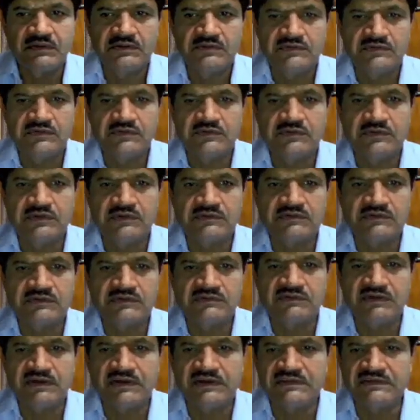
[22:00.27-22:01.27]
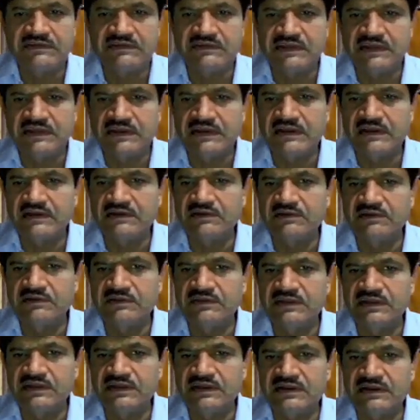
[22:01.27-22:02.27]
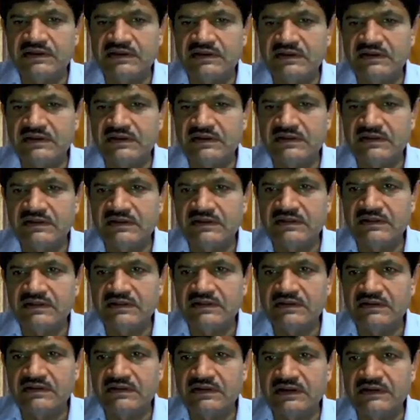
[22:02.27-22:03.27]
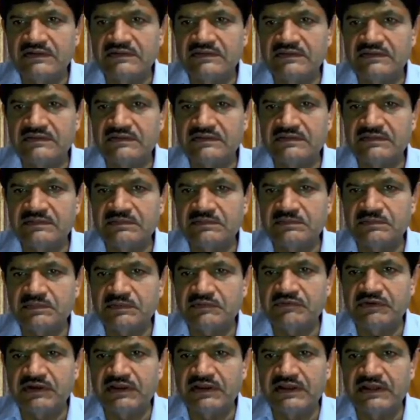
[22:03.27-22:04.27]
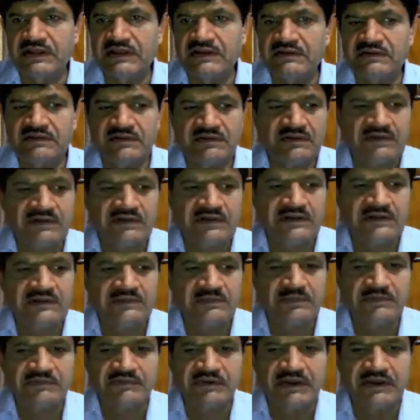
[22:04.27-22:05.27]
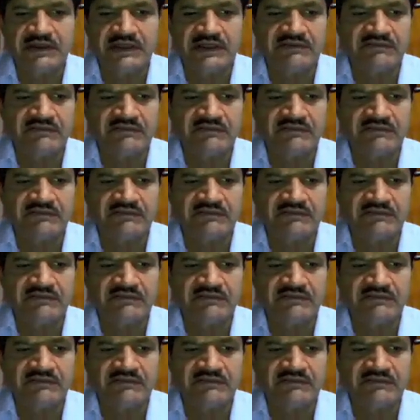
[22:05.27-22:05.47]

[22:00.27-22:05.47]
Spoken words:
So you can see what is the terrain over there at this profile line and the profile line